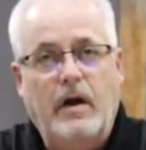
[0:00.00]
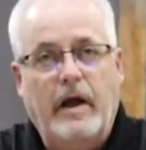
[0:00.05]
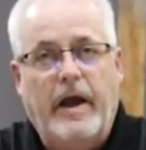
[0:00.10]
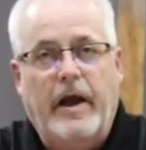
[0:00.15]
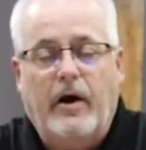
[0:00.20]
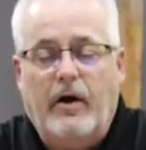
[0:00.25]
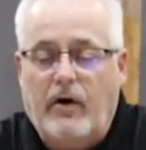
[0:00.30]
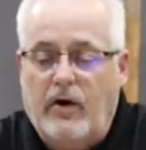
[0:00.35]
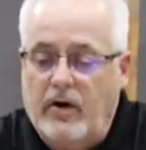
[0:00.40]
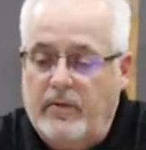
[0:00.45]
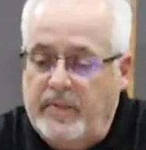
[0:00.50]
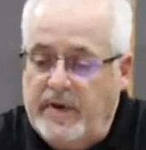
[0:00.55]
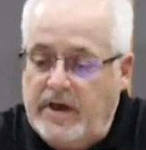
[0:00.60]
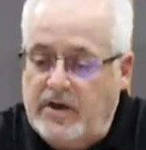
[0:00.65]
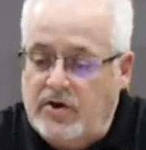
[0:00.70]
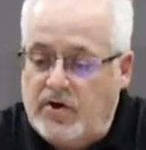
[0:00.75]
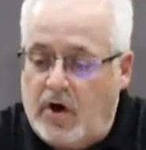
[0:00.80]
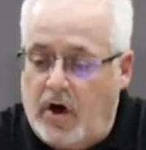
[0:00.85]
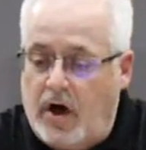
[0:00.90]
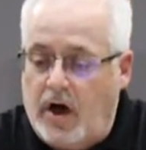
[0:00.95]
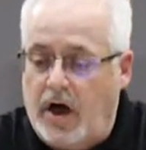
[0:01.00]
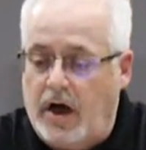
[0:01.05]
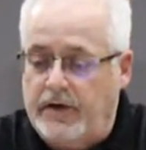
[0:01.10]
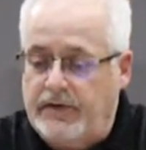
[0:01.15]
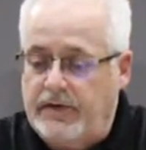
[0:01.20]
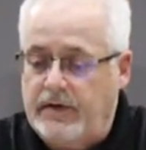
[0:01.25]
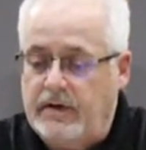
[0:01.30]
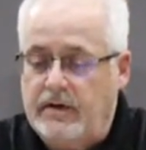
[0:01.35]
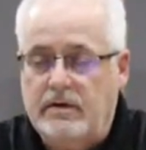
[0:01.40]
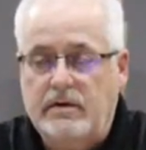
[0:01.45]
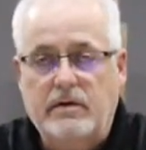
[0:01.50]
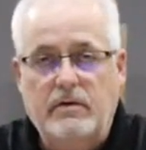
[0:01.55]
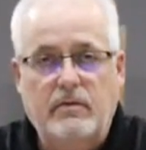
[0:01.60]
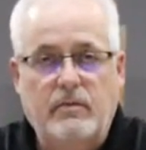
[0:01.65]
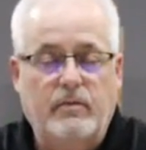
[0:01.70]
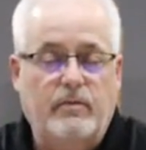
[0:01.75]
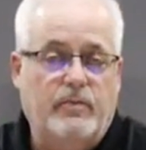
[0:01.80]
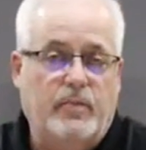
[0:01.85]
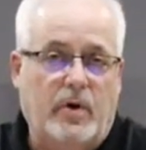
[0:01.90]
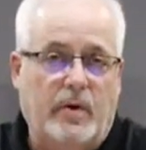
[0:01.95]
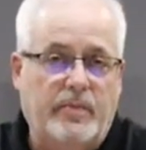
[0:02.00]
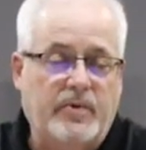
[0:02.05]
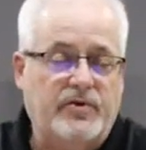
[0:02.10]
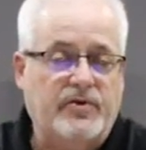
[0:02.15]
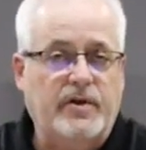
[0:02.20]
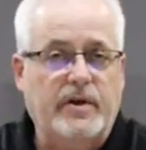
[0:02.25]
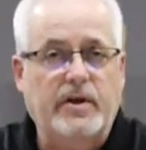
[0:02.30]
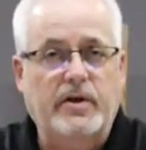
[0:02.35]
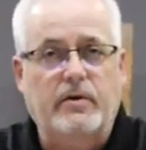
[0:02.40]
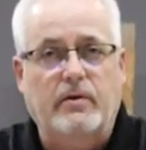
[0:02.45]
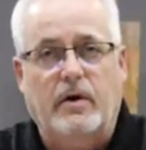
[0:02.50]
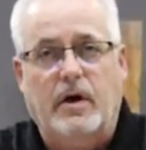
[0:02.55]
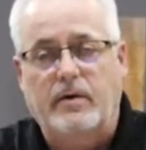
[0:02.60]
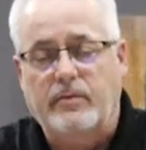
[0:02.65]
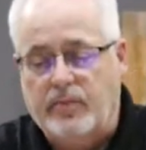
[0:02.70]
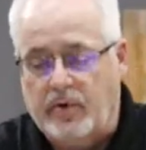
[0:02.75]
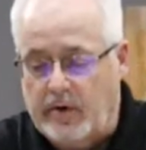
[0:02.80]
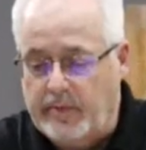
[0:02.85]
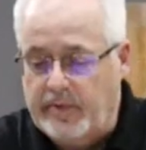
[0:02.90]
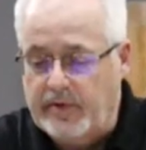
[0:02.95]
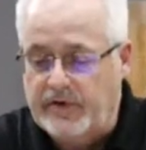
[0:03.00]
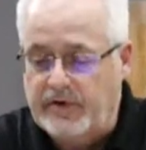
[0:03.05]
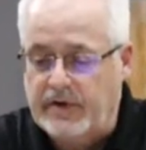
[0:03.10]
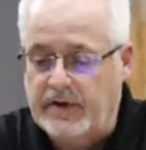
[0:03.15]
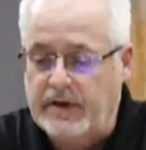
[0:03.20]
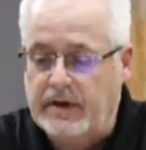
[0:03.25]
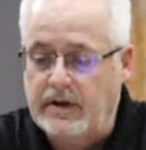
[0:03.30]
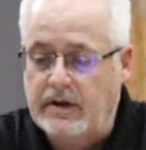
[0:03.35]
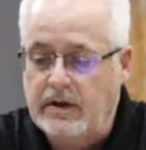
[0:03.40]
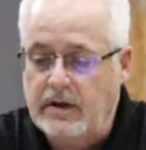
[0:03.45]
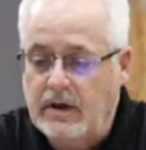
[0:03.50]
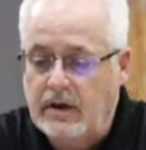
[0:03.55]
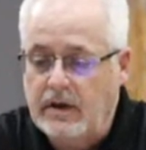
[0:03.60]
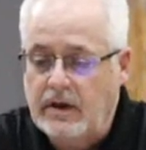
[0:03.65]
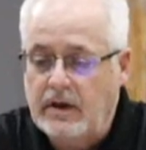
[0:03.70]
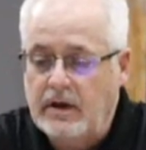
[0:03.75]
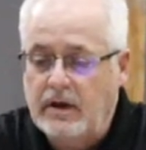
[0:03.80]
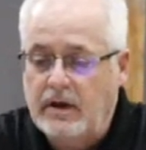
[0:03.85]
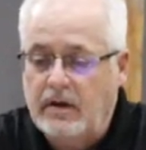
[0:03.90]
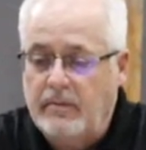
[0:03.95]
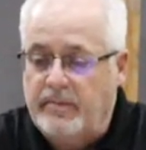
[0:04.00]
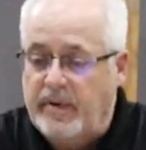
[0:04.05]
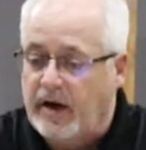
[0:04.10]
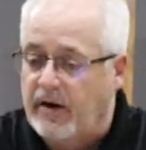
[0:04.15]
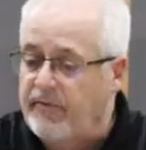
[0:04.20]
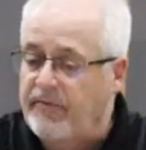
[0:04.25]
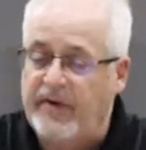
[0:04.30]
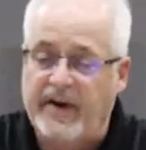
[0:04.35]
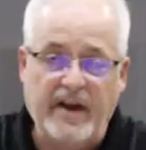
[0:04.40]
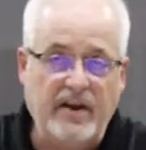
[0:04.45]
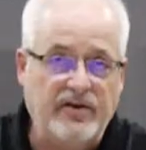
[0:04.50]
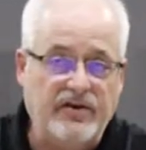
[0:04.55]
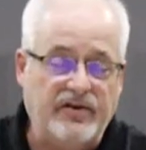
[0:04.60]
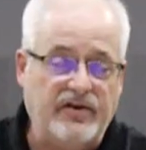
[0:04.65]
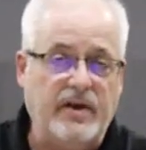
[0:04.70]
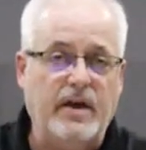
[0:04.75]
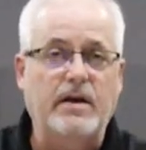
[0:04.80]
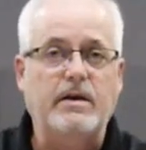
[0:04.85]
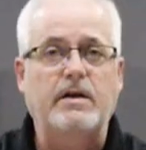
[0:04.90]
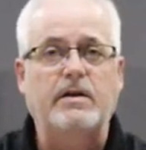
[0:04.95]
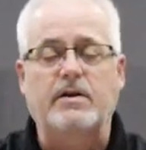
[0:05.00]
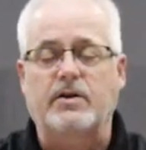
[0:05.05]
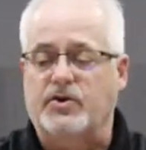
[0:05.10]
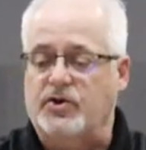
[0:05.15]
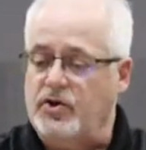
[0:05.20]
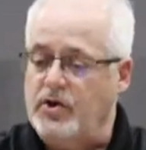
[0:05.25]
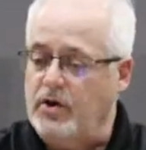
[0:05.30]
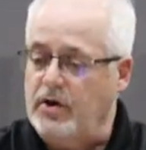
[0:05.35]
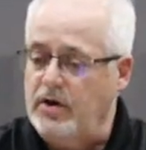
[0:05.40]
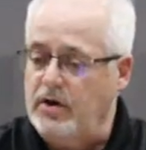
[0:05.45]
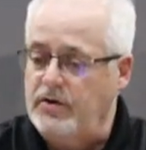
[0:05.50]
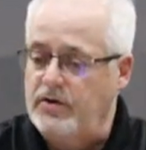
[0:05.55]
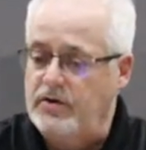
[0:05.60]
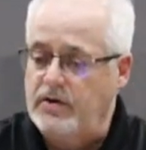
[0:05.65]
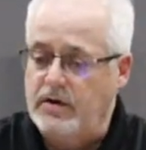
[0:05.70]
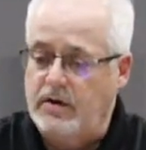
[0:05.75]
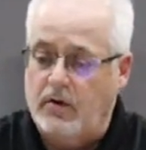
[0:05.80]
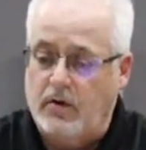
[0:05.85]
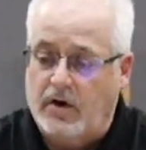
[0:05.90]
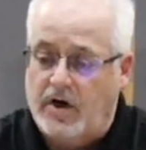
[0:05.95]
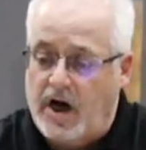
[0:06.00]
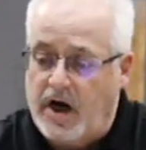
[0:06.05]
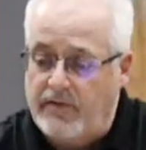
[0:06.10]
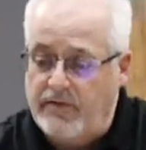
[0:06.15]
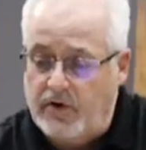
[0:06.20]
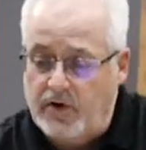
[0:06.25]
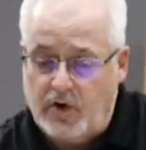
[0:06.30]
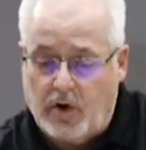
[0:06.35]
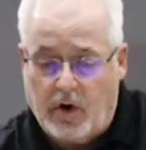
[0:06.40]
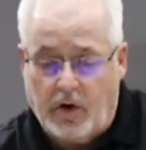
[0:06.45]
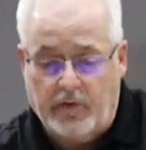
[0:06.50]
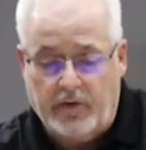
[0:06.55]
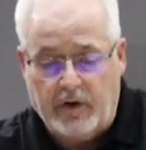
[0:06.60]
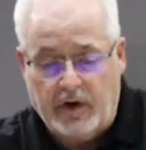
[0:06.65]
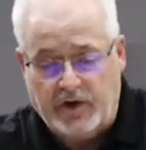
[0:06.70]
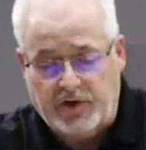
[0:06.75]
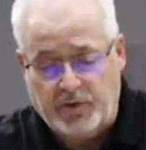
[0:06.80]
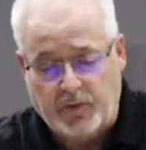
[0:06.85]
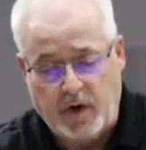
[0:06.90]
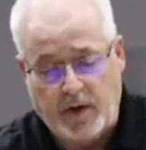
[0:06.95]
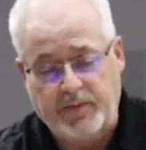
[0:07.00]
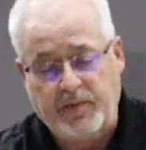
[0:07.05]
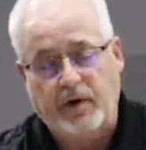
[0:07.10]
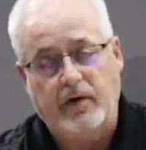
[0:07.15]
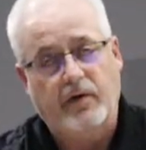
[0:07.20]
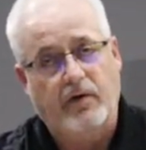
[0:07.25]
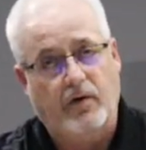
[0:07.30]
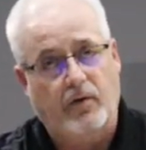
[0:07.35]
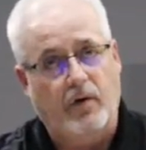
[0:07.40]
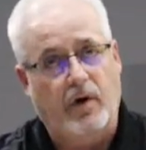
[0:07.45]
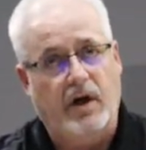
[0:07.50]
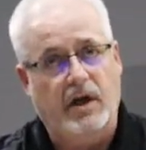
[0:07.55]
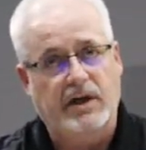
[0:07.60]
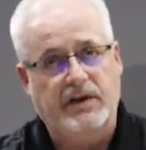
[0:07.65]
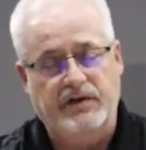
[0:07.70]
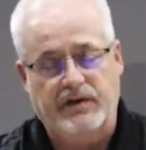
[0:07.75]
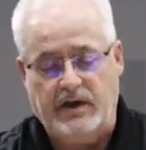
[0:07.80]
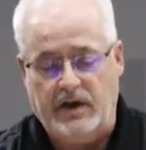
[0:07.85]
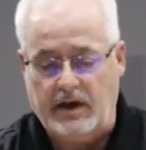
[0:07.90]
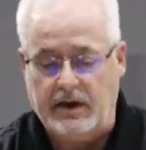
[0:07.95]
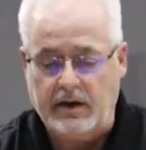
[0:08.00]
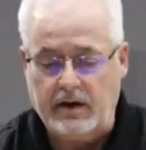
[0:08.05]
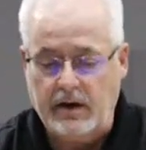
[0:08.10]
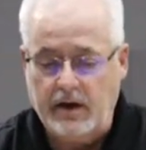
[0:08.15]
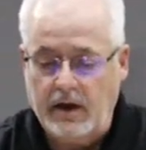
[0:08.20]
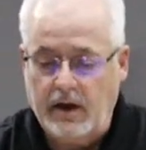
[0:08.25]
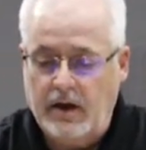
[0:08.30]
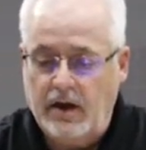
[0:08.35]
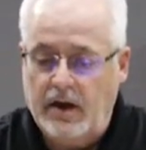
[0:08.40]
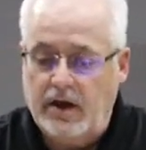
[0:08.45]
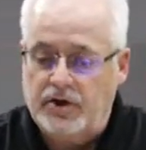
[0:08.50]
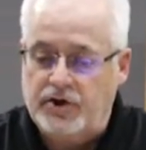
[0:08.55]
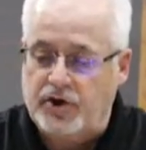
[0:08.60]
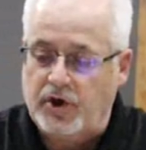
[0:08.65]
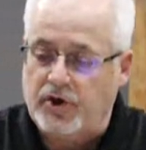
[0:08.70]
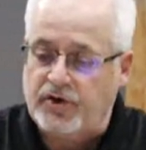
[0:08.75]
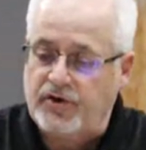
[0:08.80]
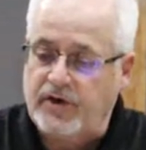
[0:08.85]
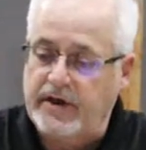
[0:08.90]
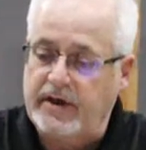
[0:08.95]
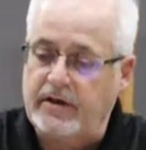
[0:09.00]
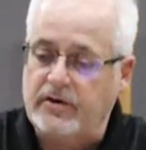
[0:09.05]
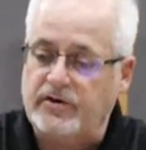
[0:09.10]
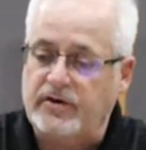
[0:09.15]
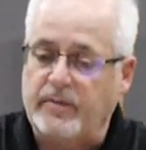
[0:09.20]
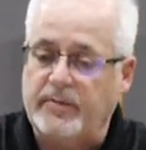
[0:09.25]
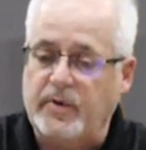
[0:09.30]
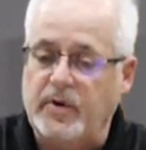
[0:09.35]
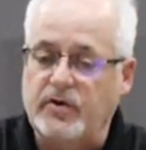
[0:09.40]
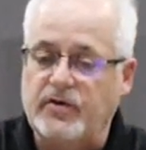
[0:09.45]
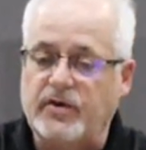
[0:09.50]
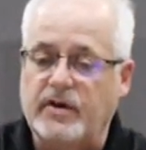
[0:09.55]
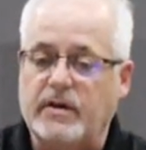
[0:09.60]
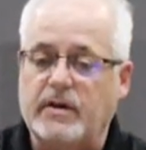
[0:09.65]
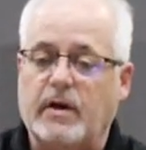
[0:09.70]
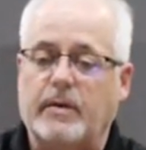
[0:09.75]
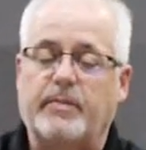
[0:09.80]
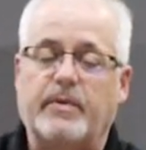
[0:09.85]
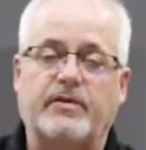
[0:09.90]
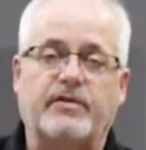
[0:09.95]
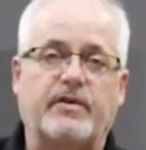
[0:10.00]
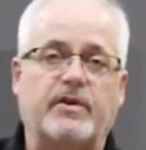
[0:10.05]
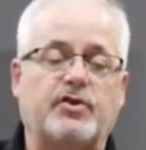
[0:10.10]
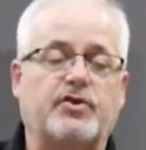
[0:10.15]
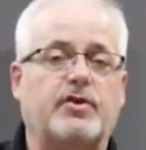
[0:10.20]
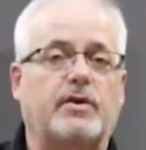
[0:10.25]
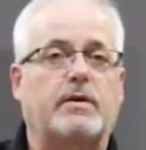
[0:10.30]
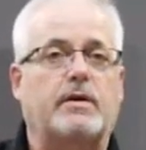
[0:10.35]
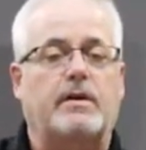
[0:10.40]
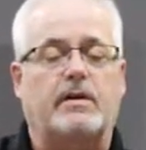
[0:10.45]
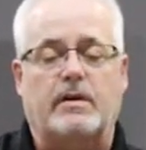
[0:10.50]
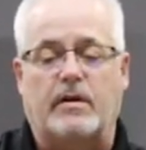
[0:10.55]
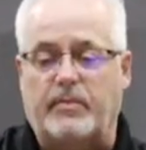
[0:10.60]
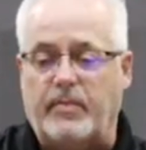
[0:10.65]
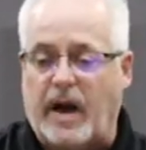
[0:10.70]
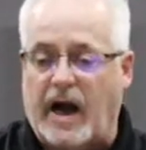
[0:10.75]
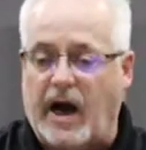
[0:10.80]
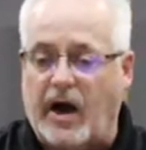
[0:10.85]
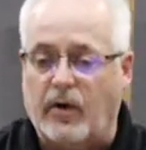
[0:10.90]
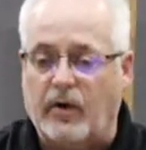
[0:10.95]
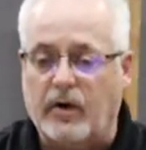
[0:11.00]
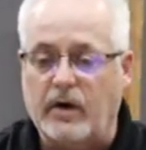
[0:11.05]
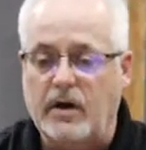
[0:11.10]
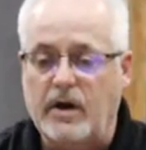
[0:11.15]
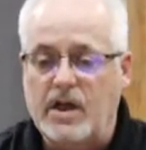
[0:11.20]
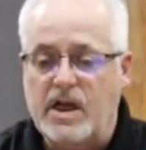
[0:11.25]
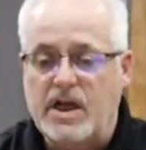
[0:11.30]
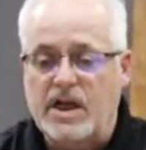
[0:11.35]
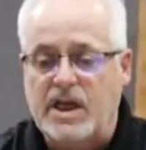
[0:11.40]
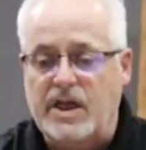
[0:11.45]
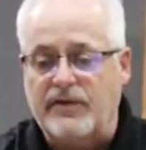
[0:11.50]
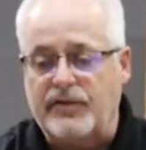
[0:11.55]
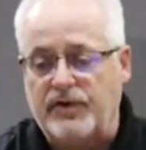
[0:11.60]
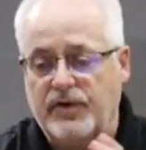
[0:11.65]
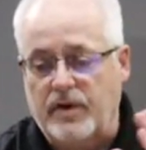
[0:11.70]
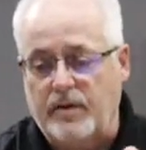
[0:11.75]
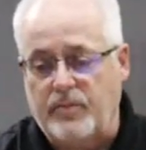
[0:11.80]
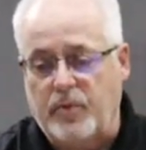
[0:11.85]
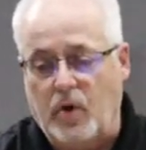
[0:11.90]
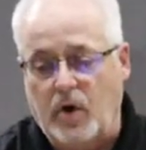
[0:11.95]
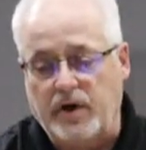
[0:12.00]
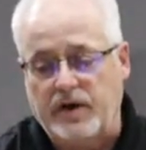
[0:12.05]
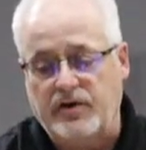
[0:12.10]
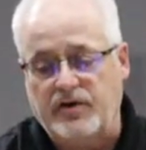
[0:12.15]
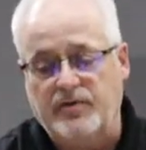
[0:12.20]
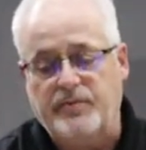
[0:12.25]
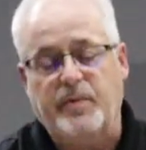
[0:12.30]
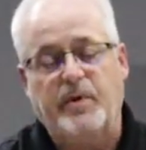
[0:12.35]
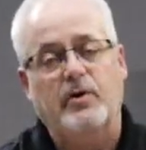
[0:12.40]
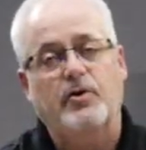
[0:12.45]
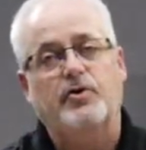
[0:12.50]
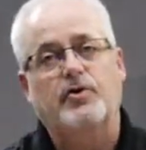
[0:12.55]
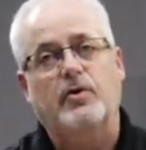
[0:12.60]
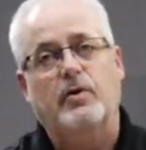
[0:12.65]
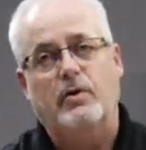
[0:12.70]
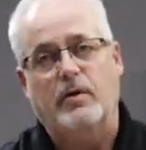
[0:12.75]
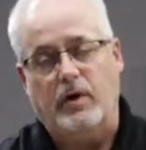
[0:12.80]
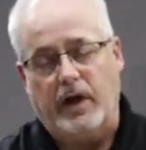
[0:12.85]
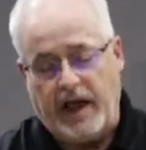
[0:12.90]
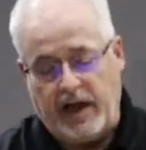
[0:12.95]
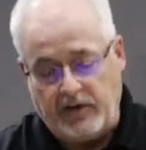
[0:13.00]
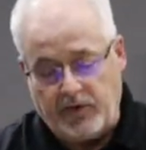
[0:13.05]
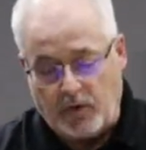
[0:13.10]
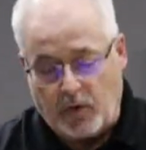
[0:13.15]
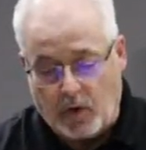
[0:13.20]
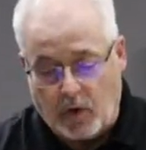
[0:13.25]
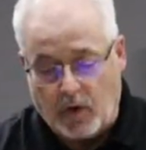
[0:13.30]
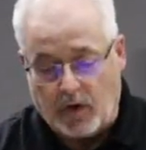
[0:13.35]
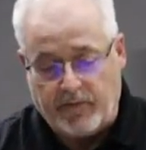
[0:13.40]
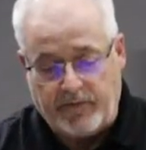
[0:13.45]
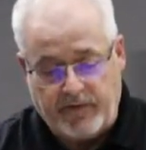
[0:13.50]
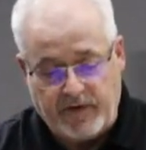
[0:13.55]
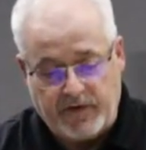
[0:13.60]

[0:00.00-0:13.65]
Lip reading: error being taught purposely or unpurposely, barefaced sin in the church, or covered over and swept under the rug sin, church leaders abusing their position and their power, even to the point of spiritual and or